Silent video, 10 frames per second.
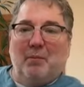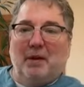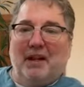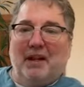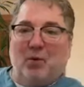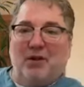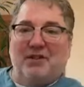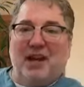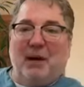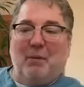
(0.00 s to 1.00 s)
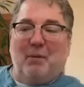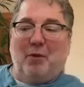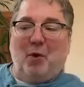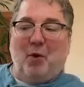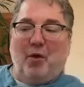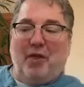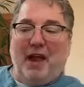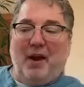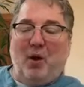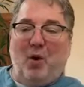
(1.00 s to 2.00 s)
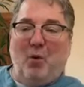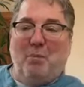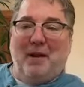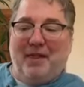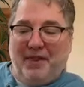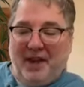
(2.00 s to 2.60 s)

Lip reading: because once I can throw that open,